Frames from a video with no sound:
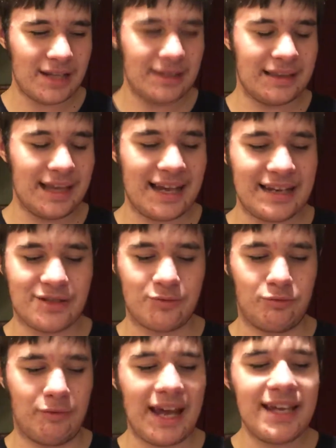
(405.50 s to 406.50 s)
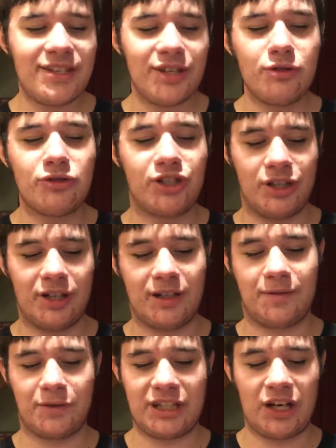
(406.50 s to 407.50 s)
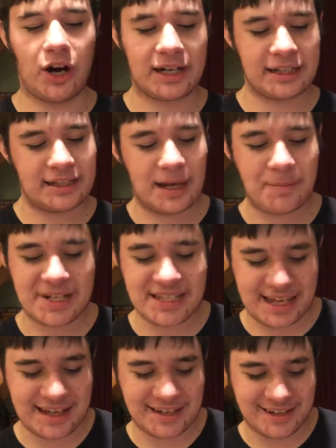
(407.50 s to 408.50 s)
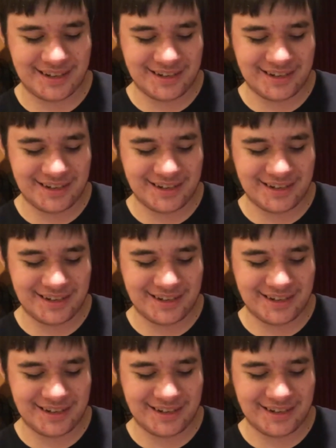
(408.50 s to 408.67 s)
that is way too good for the archetype it is in.